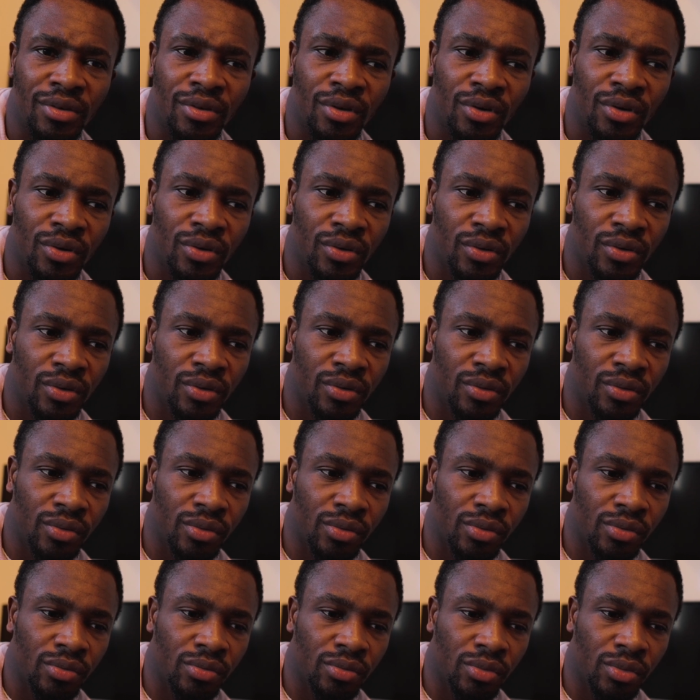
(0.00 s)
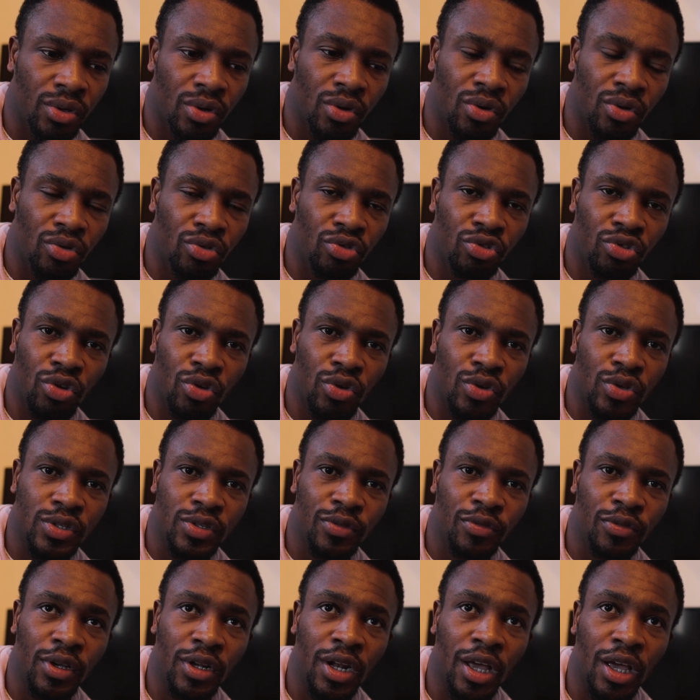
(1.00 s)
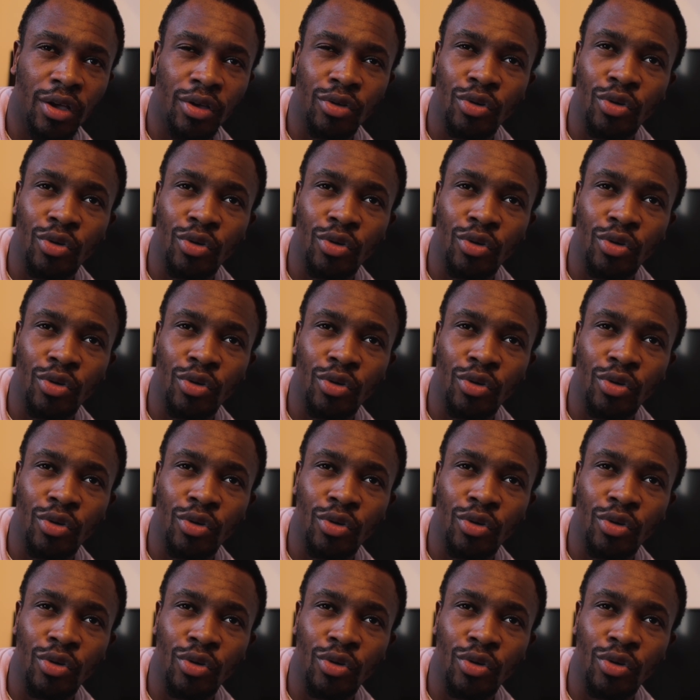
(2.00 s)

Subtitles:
Don't just feel like,